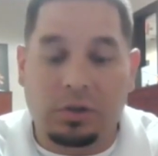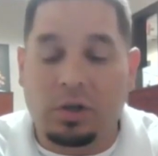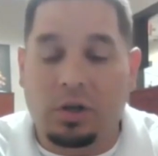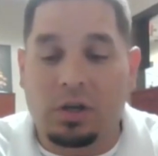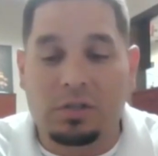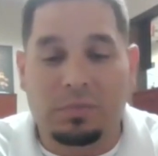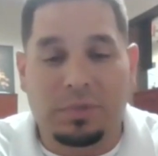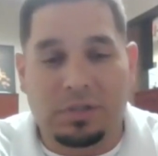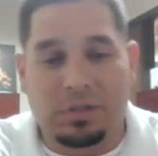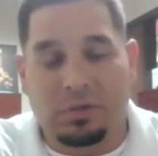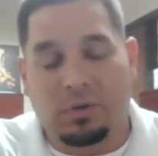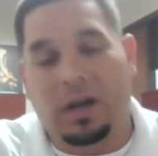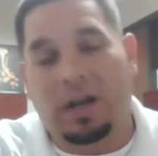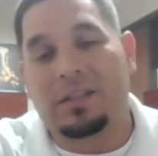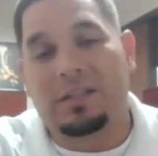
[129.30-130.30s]
it caused me
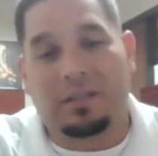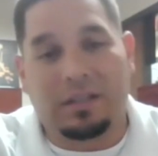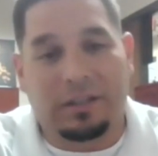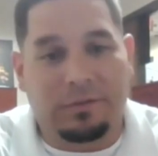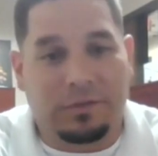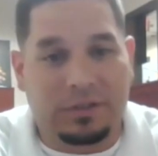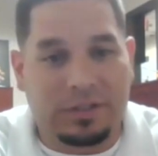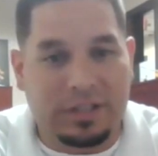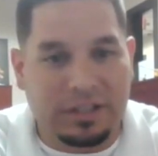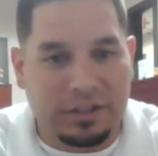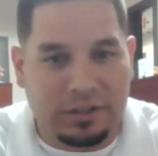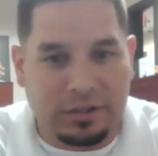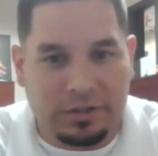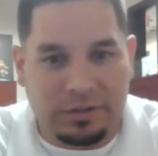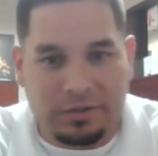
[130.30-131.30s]
to isolate for 10
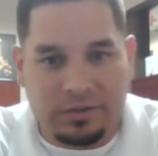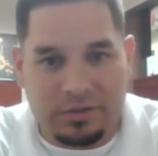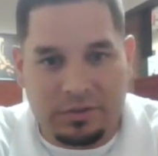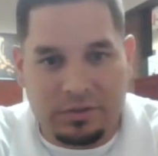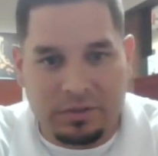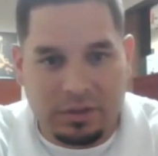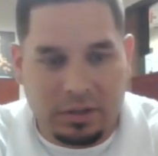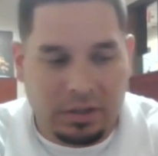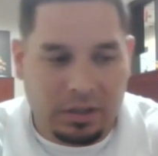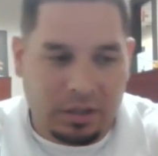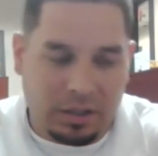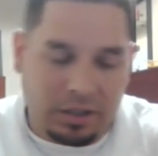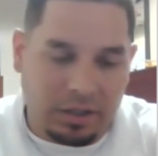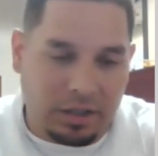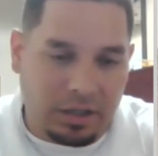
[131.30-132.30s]
years
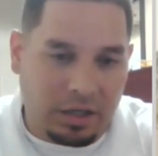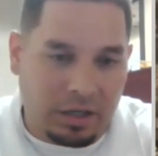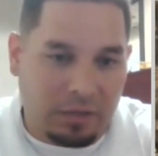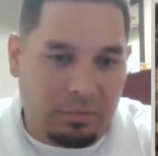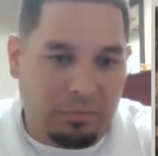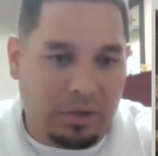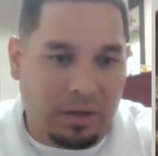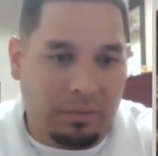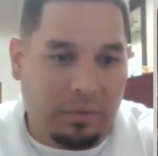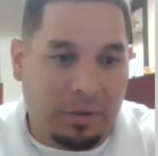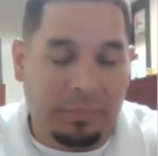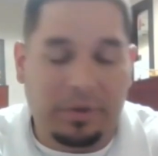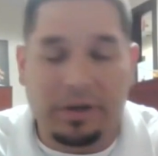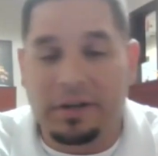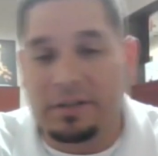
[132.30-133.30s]
in uh, my, my
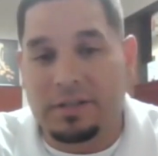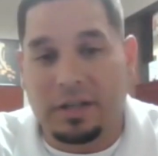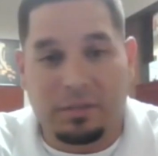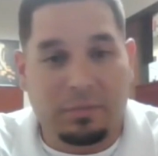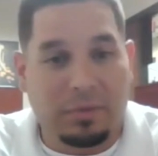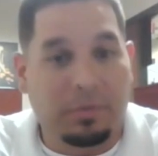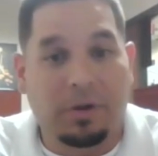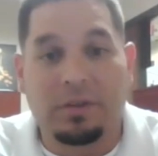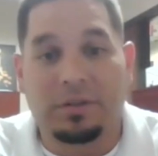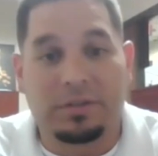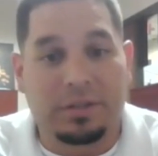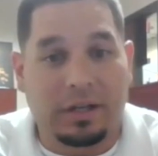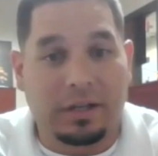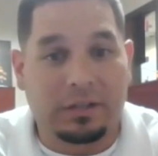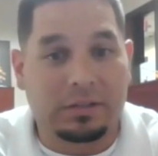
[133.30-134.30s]
parents' house, my mother's
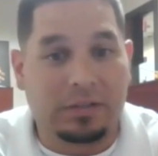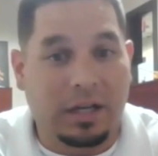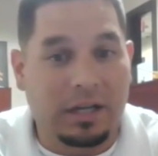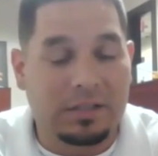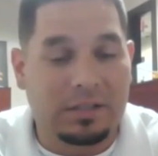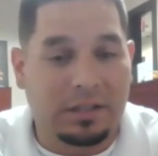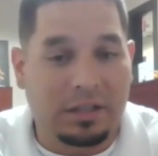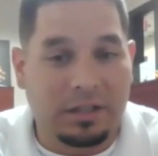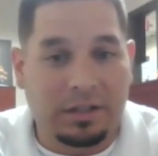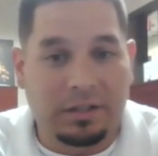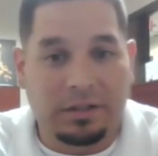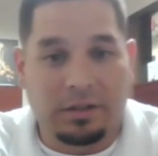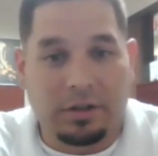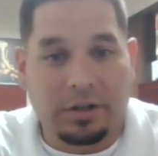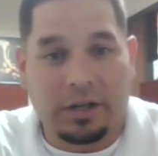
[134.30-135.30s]
house. I isolated
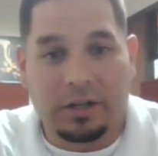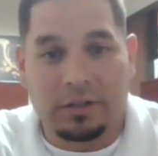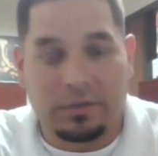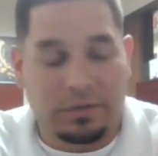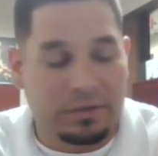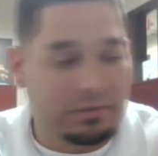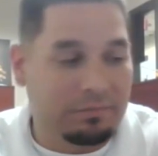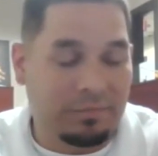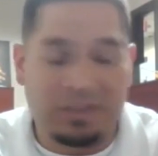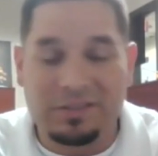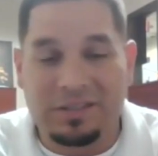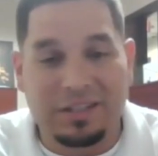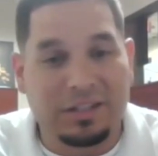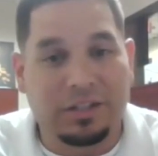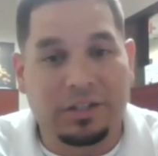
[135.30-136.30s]
in her house for about
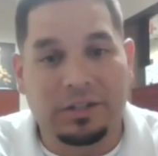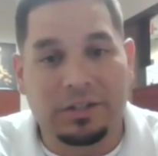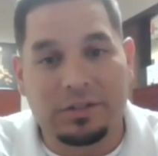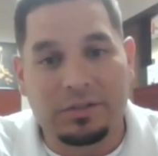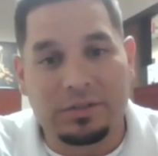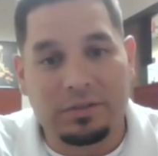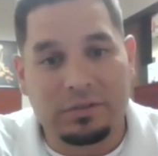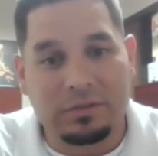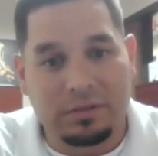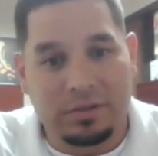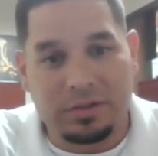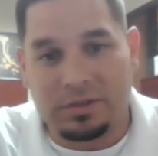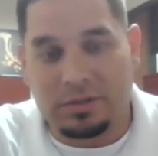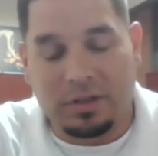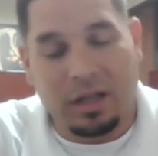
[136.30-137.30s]
10 years,
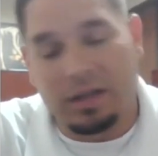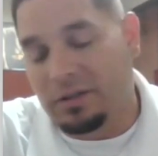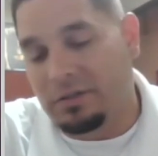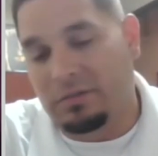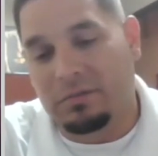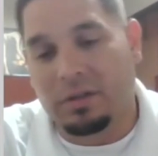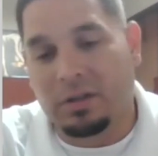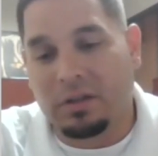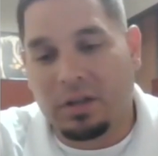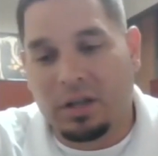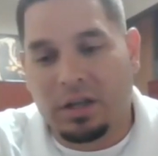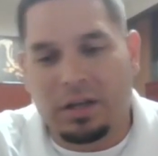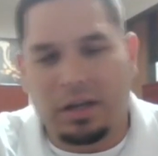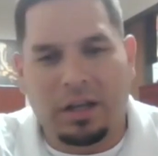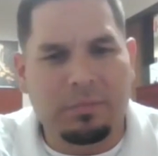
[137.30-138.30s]
just not
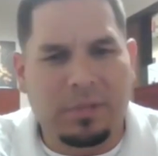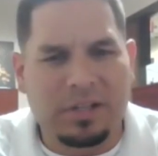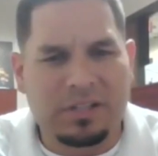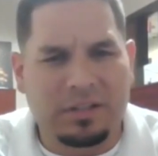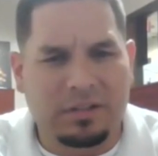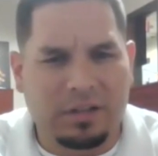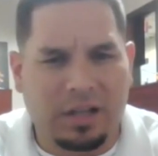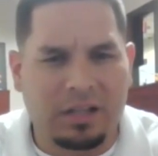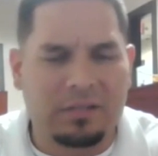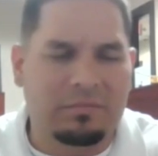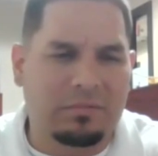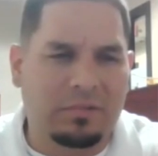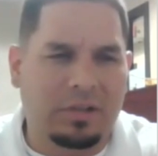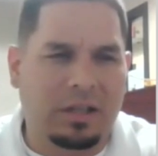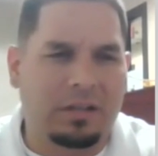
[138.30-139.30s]
not messing, not
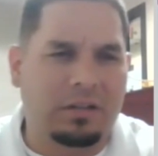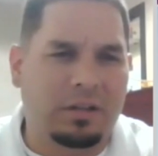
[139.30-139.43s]
not